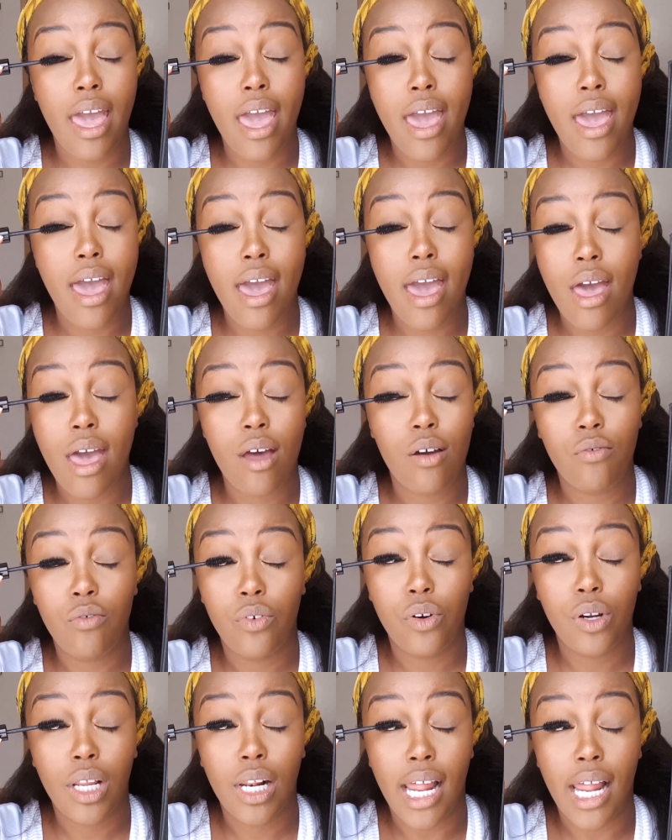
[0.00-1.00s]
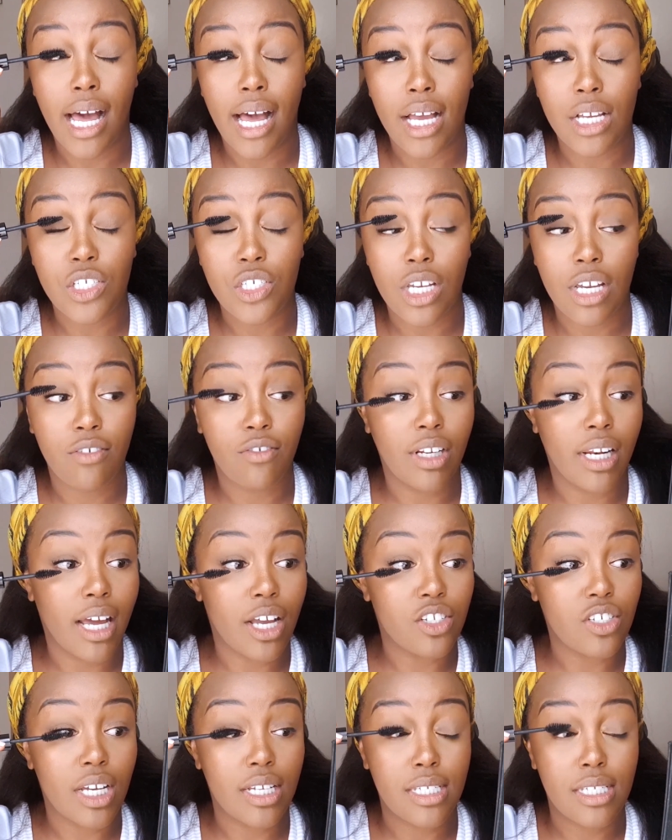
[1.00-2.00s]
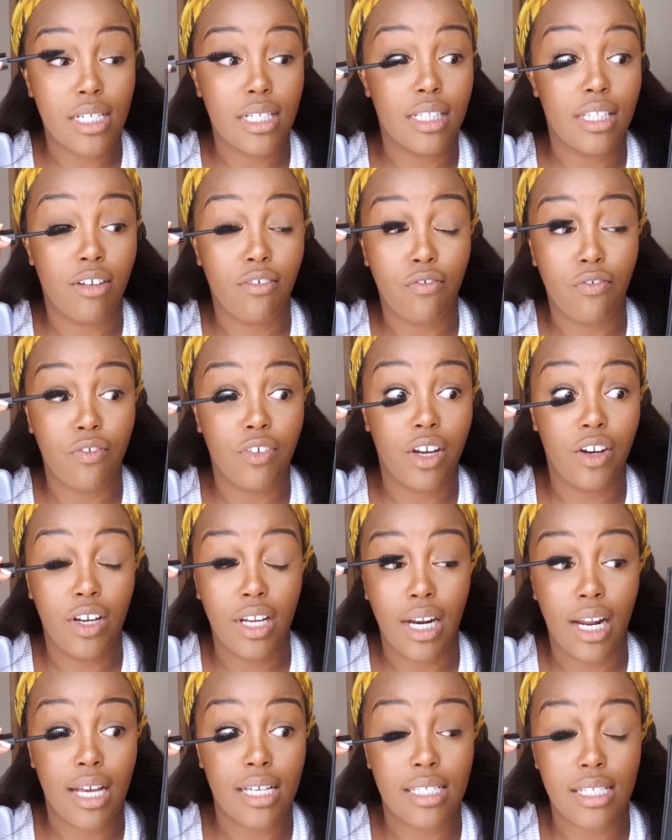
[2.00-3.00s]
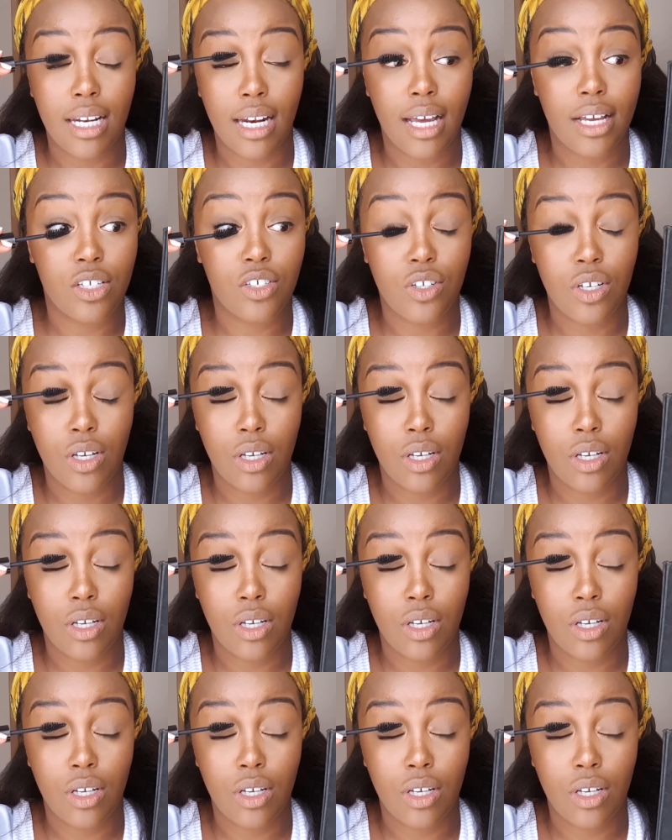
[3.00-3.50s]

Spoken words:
every lash until the very last lash.